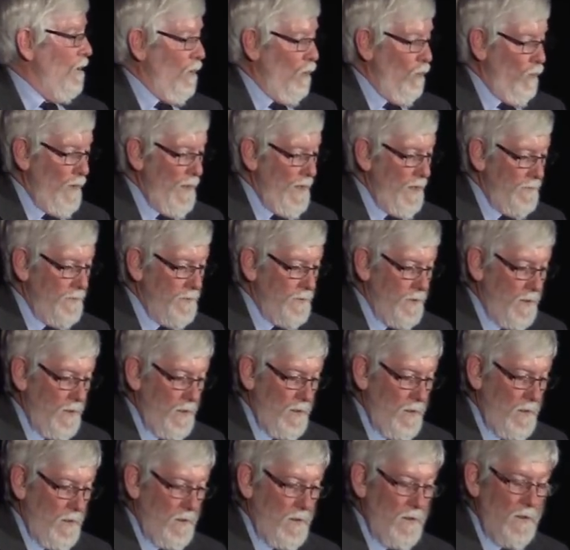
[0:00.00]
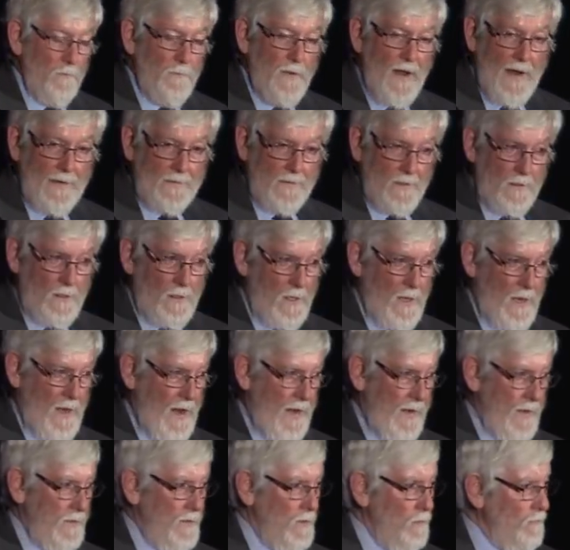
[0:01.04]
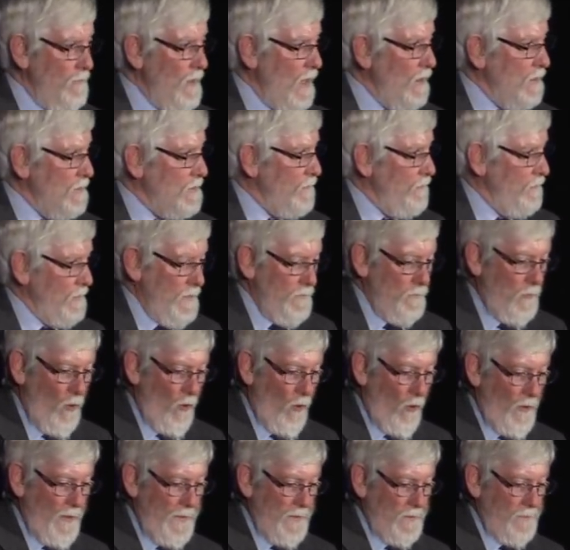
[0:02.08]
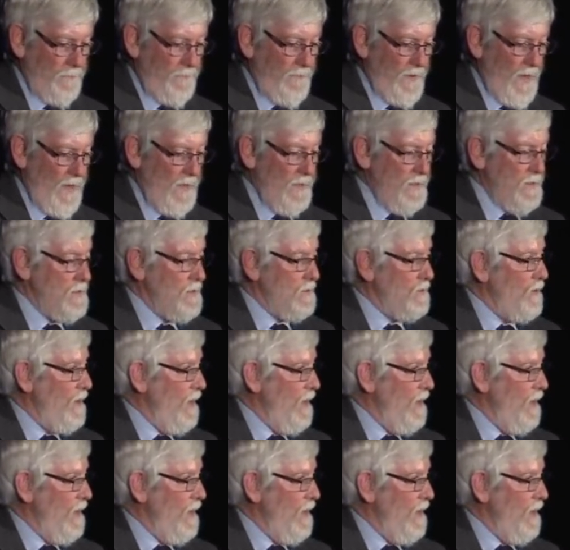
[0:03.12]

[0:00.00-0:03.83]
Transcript: with compacted clay and a relatively poor interface,